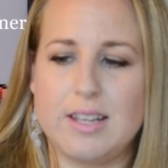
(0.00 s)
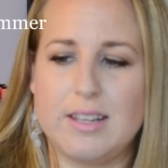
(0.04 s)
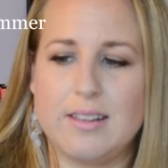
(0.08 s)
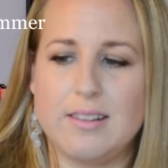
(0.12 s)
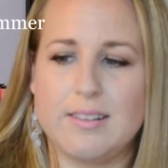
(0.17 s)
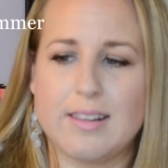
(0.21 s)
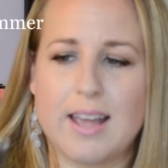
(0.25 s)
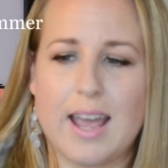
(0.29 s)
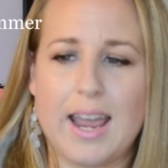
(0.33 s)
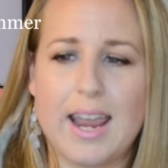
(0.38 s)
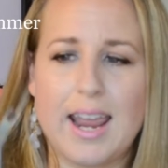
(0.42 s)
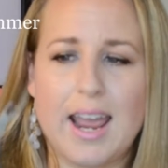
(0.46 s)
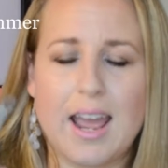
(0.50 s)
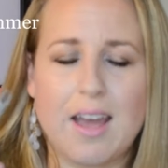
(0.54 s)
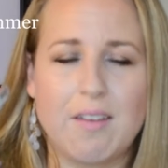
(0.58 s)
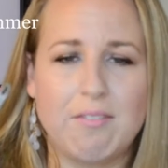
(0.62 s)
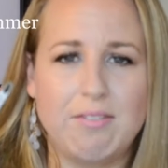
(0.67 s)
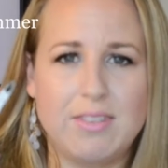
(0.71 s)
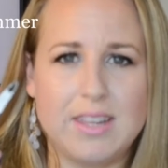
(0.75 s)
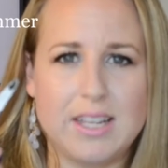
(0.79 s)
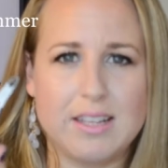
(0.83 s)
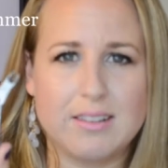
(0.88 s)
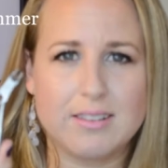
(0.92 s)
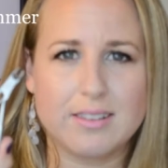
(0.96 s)
is I have
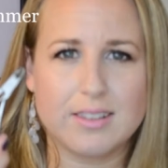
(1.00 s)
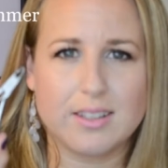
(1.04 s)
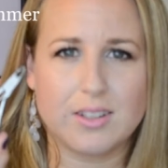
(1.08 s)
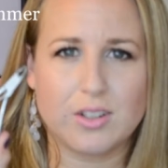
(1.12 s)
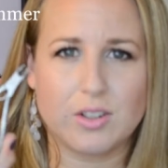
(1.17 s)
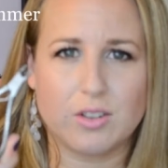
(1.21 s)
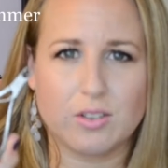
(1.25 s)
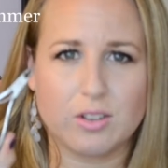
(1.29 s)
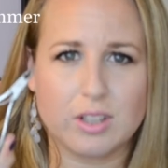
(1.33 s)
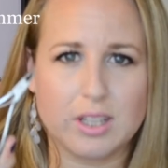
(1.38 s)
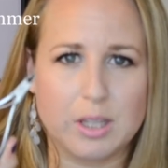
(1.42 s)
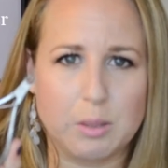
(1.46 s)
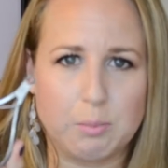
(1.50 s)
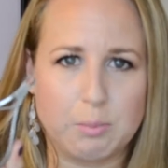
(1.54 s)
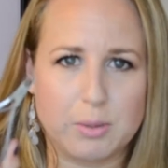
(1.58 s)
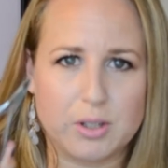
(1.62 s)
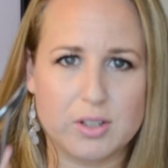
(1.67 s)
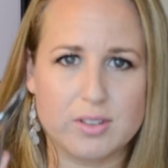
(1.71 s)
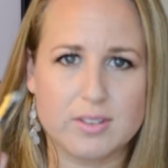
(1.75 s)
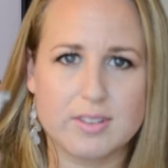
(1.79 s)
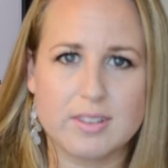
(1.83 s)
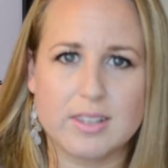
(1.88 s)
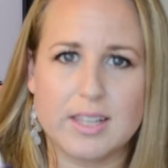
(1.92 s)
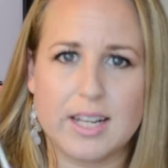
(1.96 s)
these little
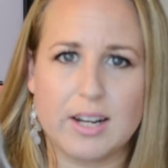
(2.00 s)
clippers.